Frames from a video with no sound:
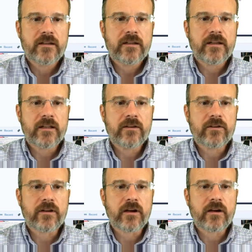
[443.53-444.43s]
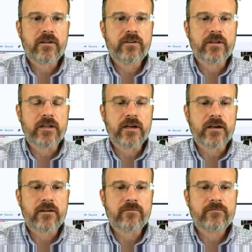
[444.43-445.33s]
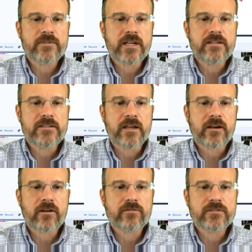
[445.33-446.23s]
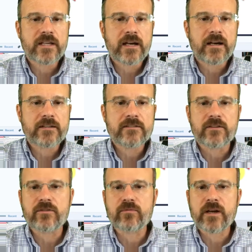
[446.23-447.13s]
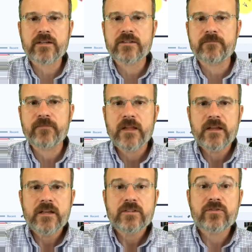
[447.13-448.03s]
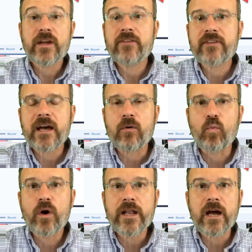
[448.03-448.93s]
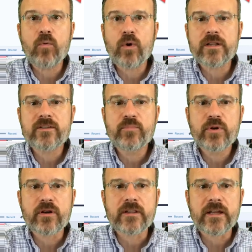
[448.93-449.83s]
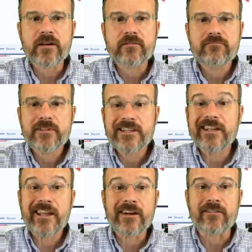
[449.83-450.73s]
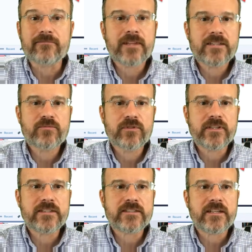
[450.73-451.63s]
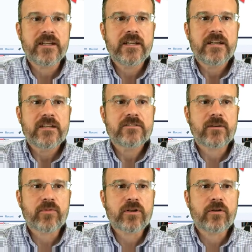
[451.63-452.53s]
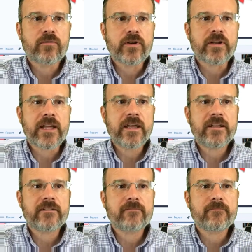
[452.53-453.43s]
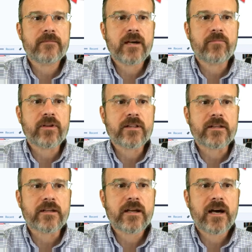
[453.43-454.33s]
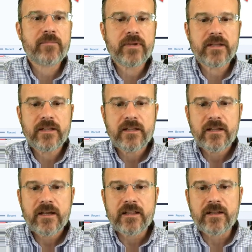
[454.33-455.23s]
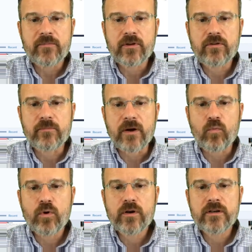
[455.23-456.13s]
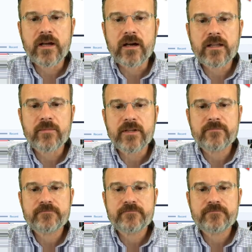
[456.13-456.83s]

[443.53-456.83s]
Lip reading: and you can change the arrow size and the direction. So now I've got what I want to put on there. Click here. That's real easy. So I'm going to go over here to edit. I'm going to click copy, and then I'm going to go to my Word document.